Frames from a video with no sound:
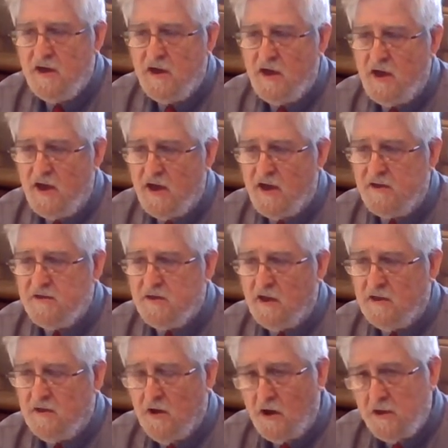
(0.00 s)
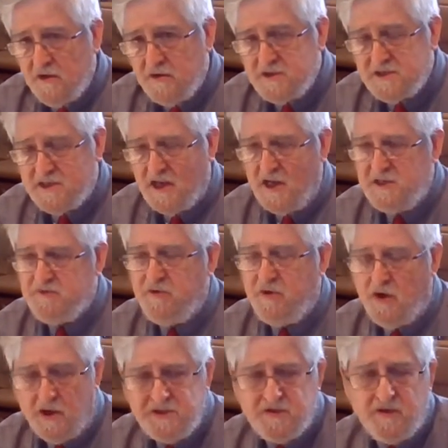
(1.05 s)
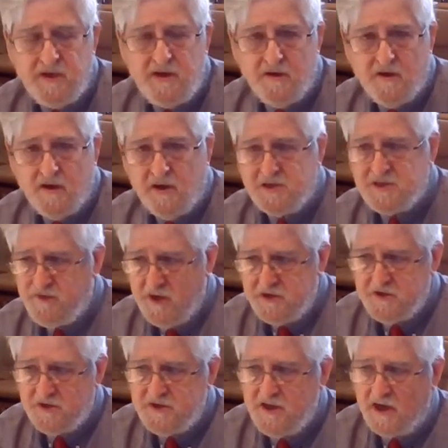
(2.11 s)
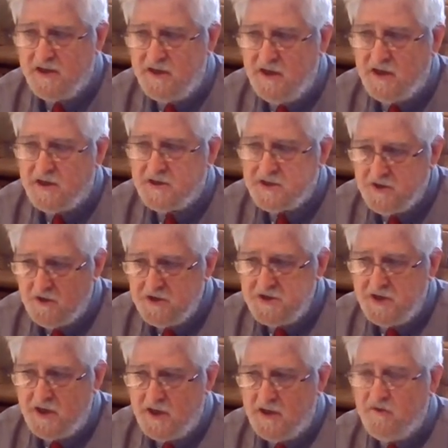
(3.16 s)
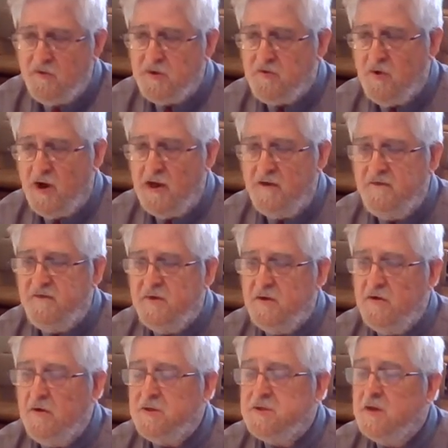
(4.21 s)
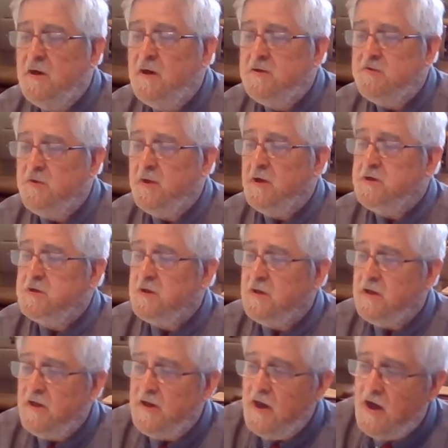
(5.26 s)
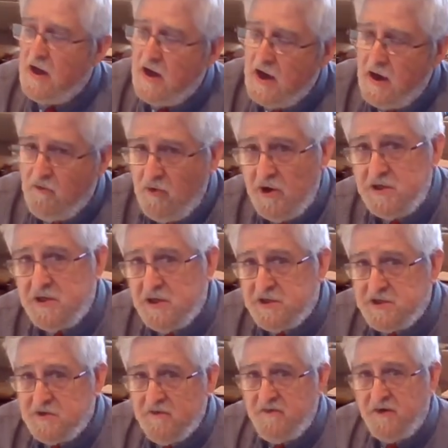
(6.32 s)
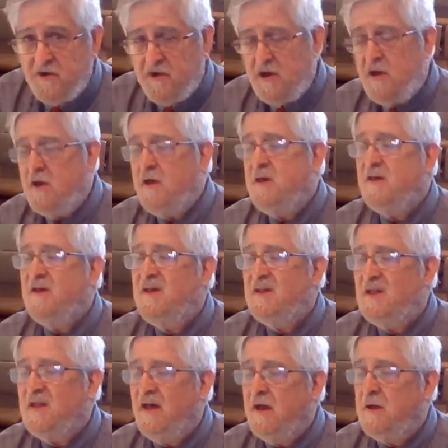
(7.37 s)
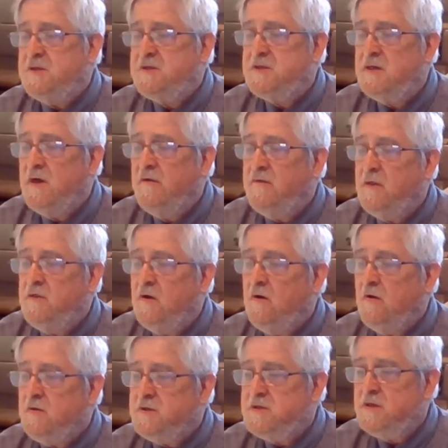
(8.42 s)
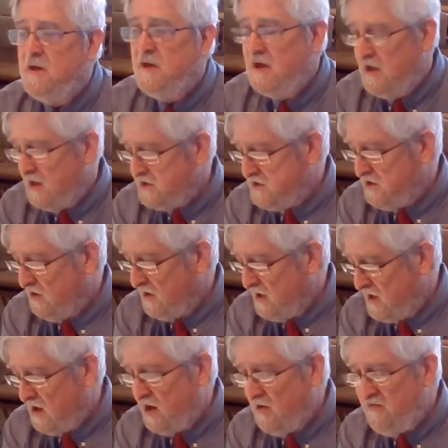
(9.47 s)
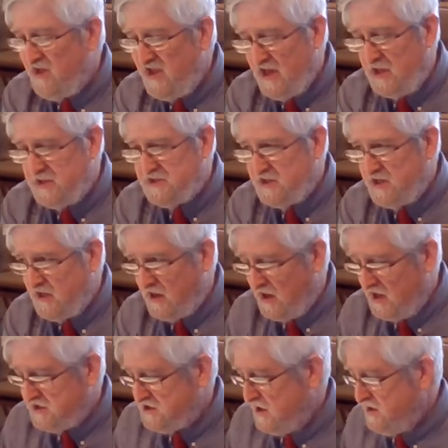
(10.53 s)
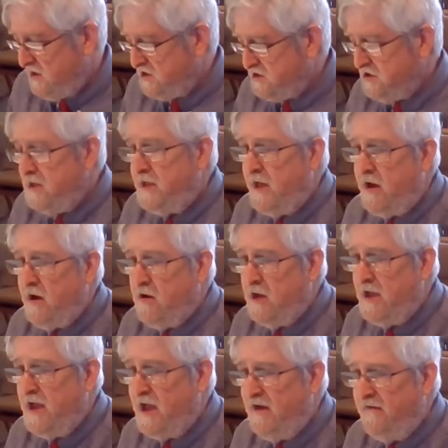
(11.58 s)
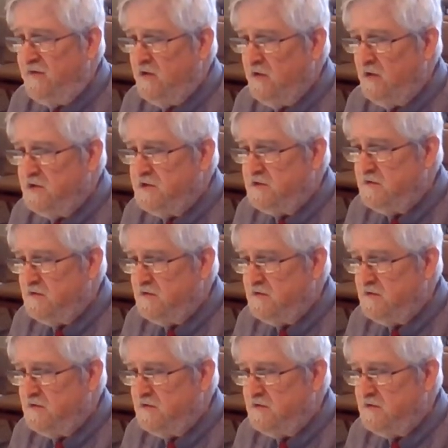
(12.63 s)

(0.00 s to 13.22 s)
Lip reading: And along those lines, we also hear a special technique associated with writing fugues, traditionally, which is to vary the lengths of the notes. So in our BACH, initially they are at half notes.